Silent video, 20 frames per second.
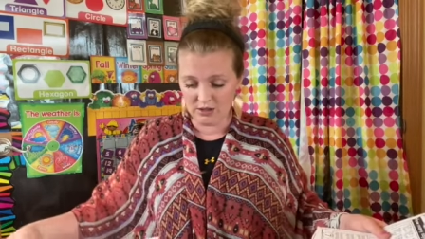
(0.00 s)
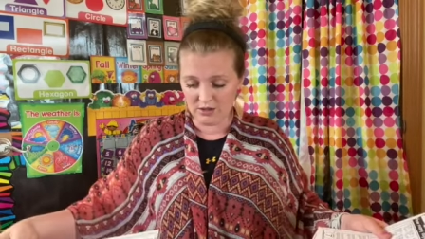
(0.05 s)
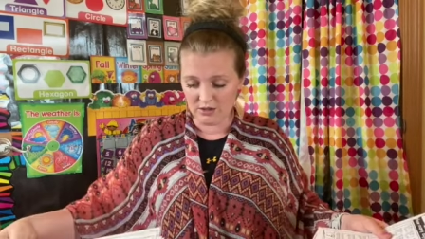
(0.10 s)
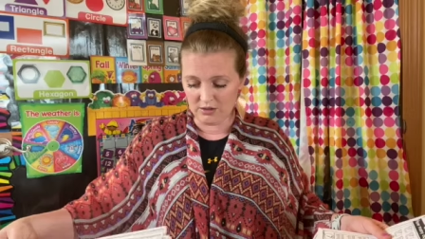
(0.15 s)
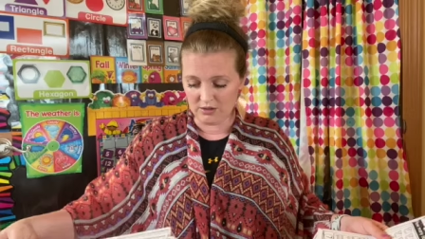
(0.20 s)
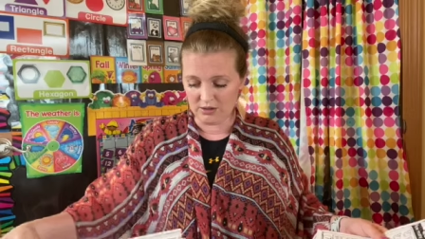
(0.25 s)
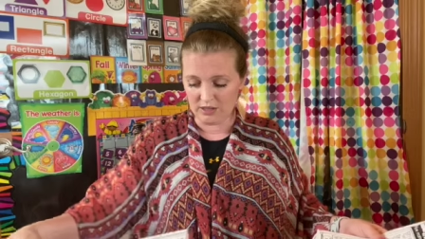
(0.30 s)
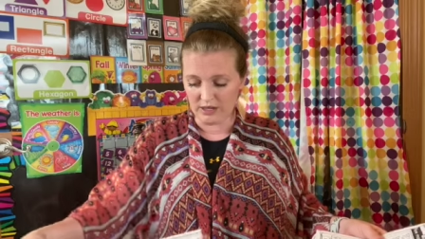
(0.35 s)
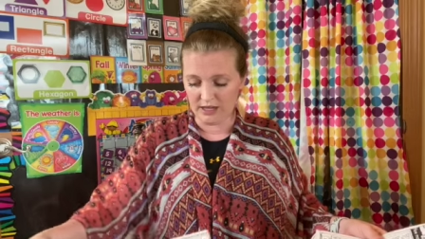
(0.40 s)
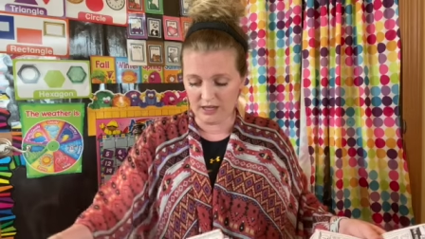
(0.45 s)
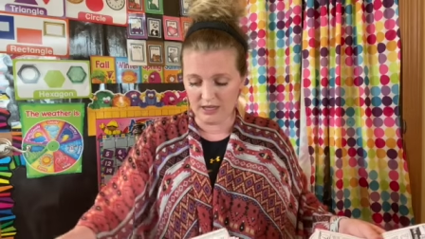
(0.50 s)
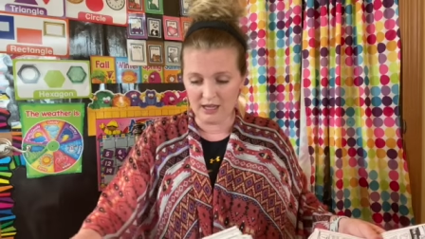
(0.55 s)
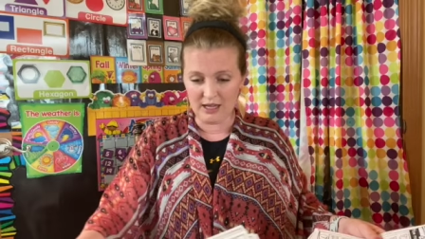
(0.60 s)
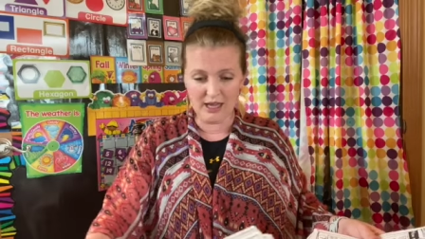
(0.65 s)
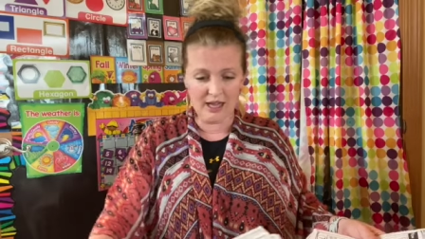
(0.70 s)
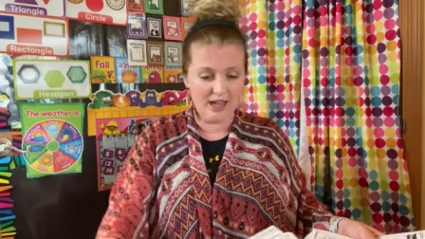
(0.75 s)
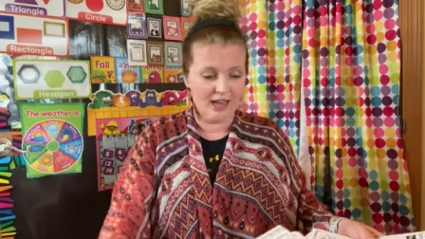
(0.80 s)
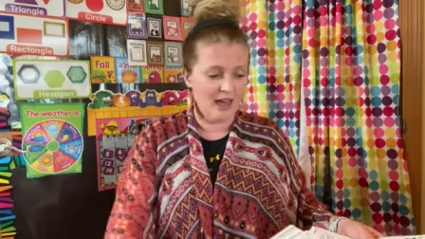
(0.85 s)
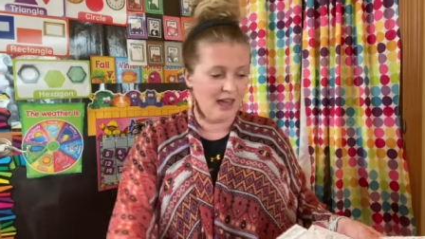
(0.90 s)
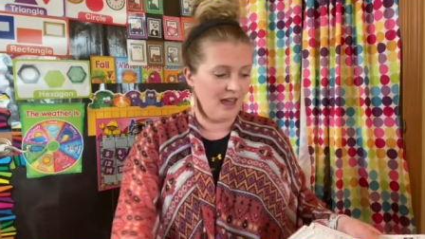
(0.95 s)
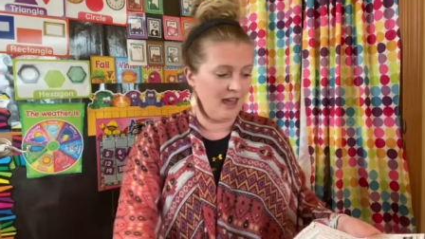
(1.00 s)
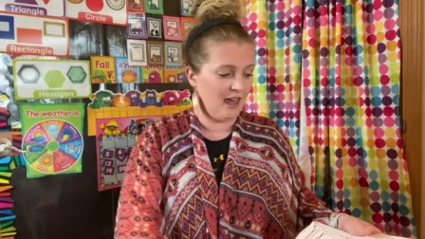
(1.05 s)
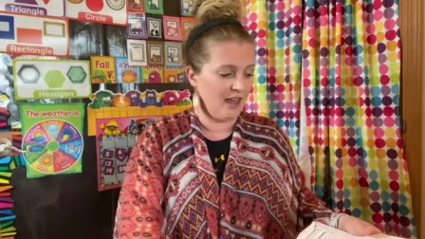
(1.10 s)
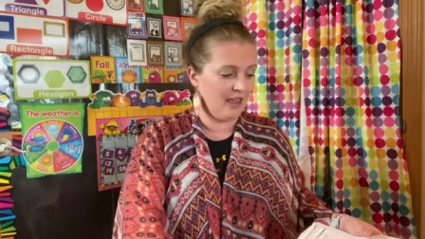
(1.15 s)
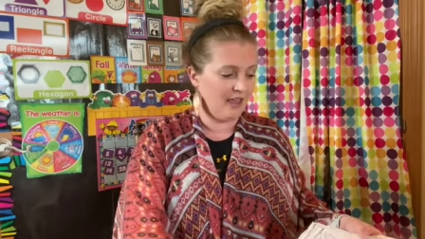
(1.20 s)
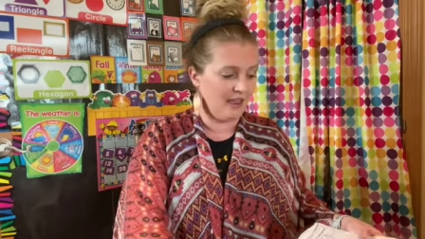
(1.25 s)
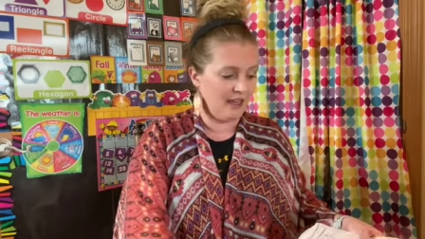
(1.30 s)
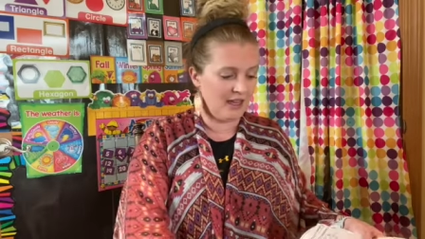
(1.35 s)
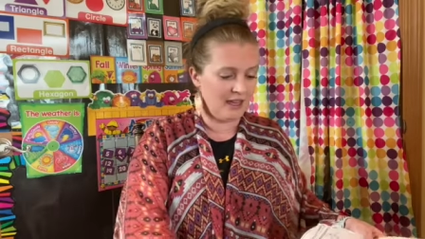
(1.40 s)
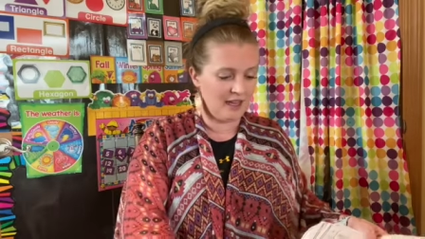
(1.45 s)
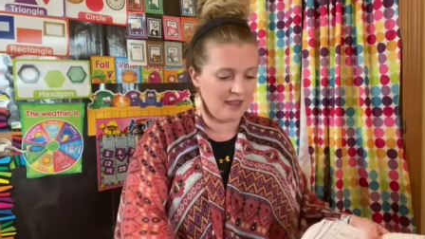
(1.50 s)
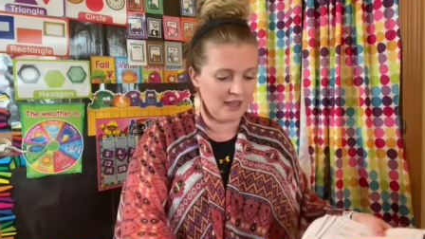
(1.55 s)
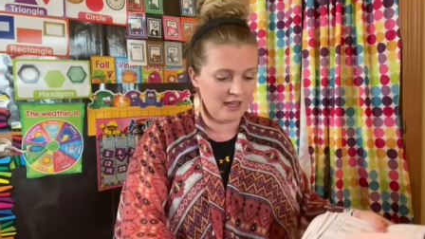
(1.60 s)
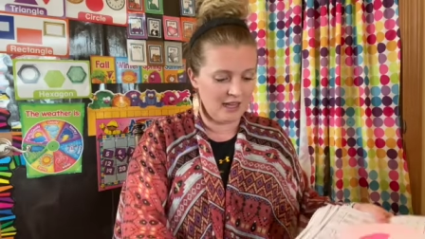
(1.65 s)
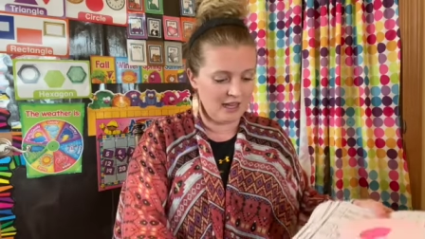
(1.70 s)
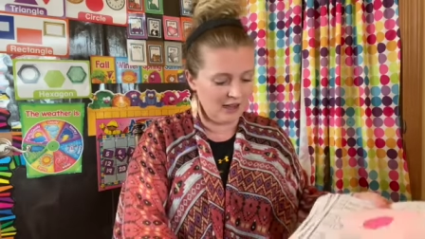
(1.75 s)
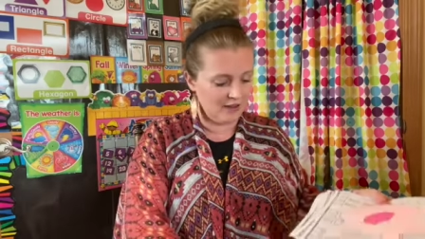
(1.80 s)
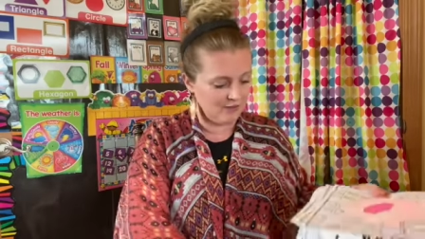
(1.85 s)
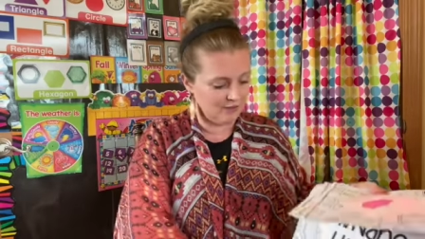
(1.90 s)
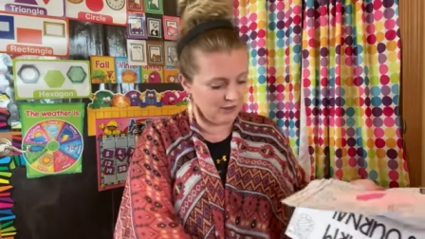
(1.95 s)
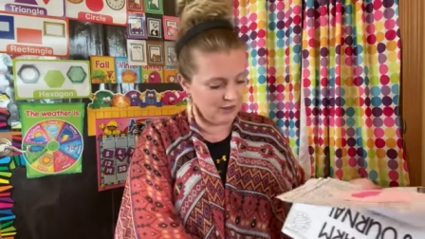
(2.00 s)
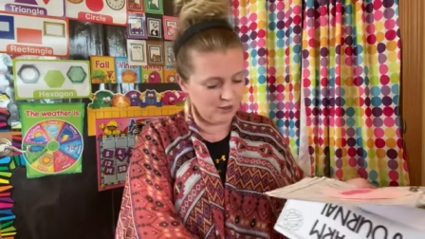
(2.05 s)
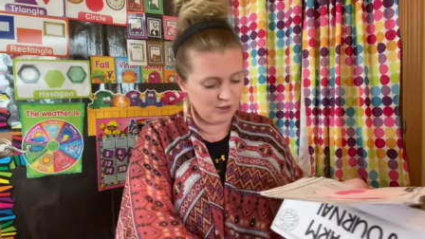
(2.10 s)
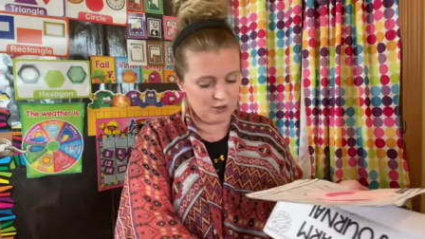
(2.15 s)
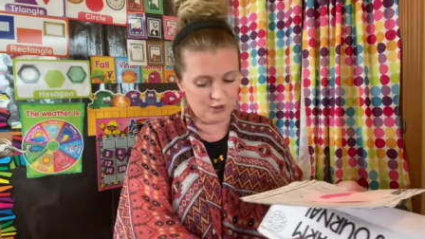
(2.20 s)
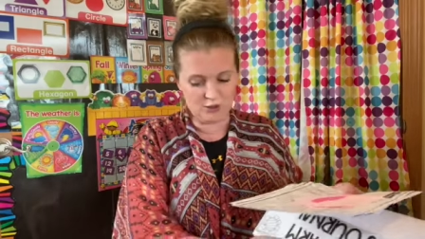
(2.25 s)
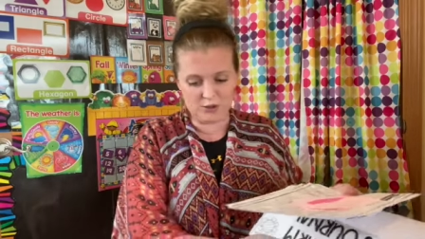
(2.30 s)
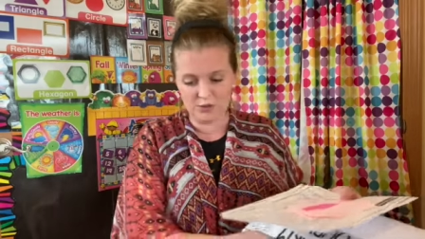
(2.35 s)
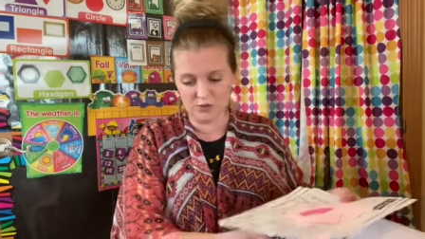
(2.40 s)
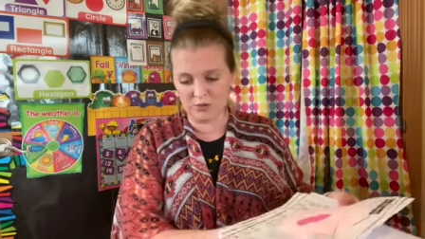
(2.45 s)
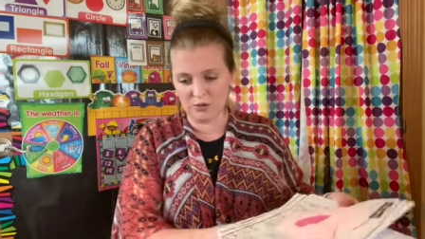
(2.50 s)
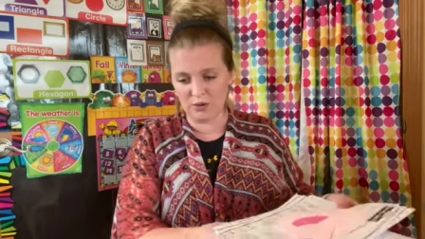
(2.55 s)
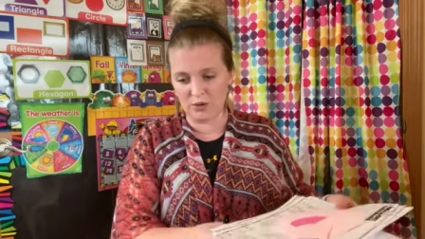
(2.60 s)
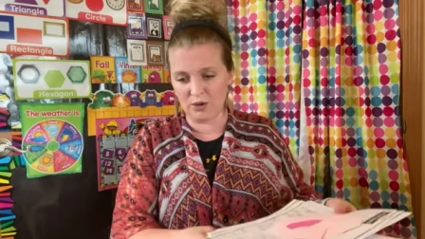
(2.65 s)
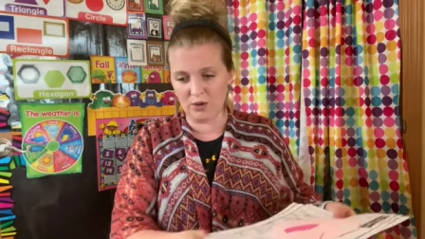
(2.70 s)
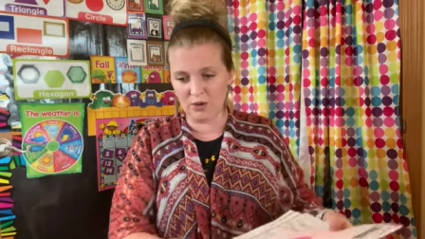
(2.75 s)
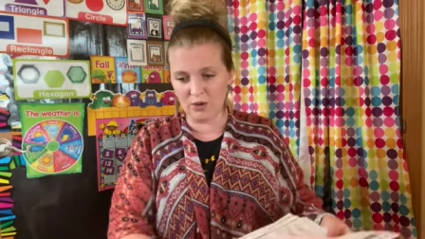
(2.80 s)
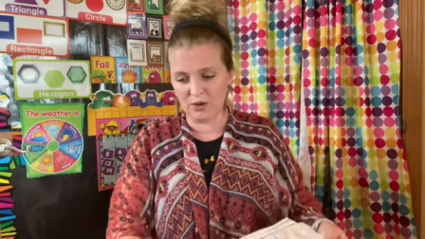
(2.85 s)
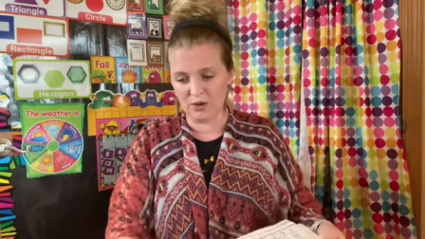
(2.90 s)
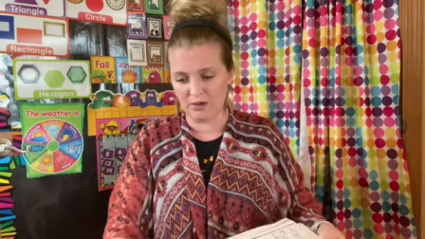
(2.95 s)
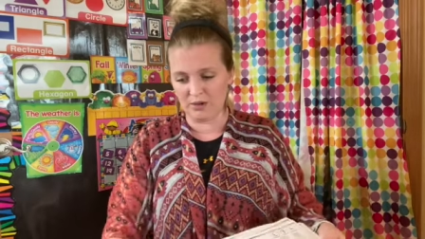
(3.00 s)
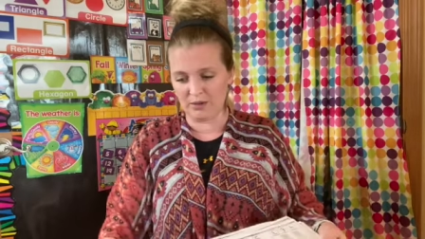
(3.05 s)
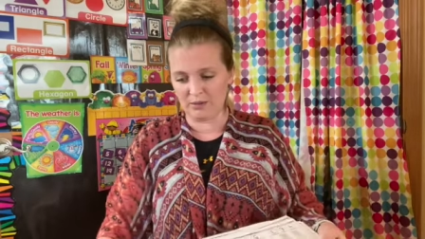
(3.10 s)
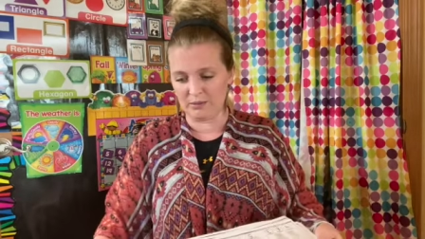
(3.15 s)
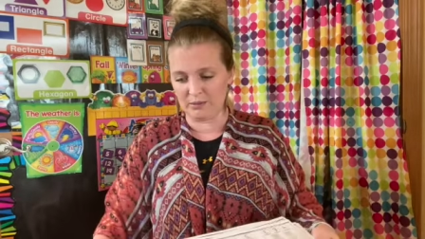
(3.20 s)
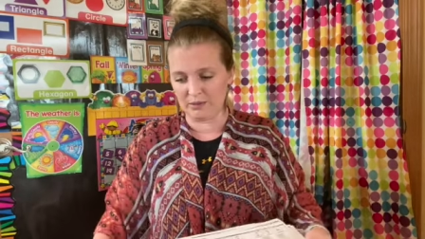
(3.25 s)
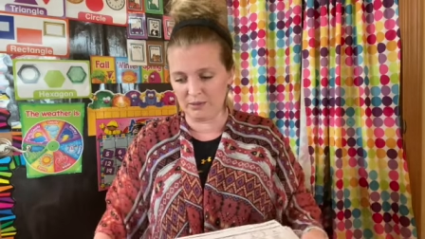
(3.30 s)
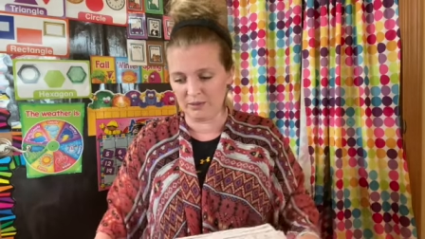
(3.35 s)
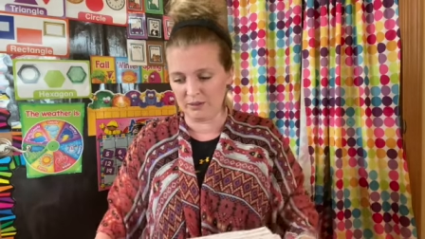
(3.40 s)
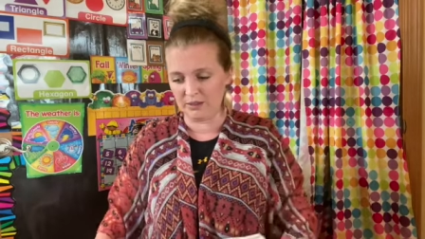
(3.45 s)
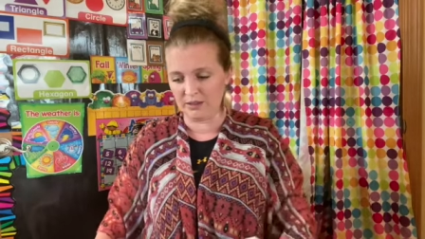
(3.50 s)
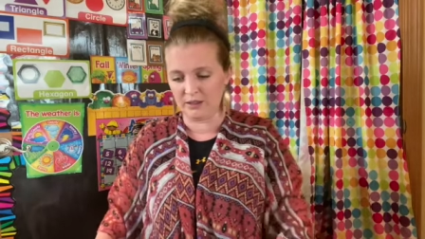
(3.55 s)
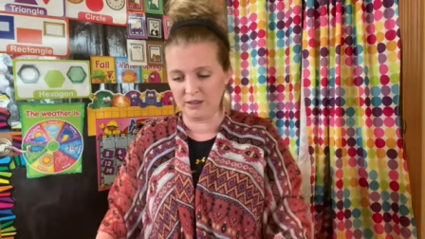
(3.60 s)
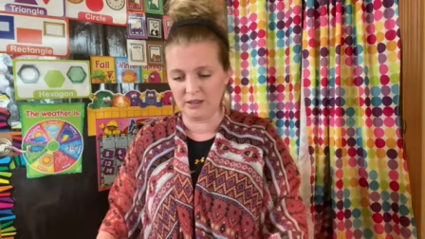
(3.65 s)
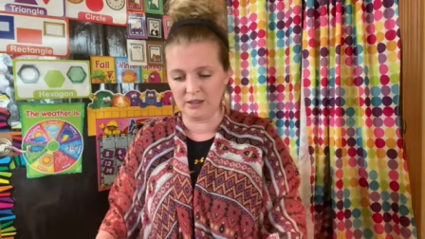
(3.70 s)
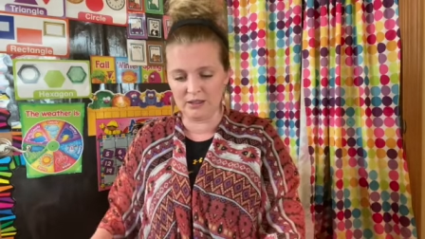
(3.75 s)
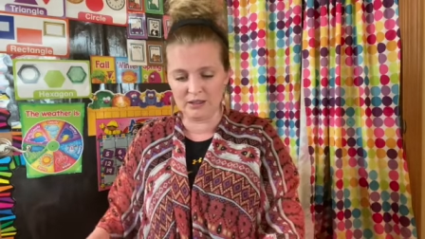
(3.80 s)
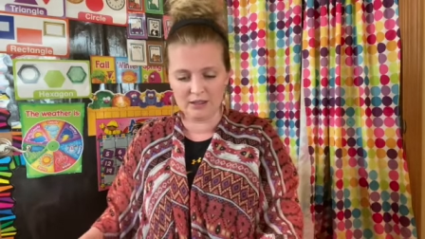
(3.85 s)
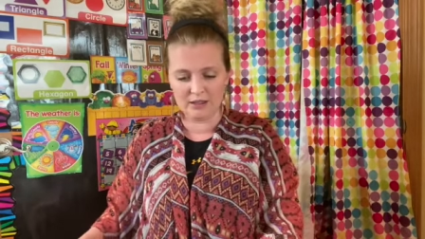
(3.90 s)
Okay, and then they have an adorable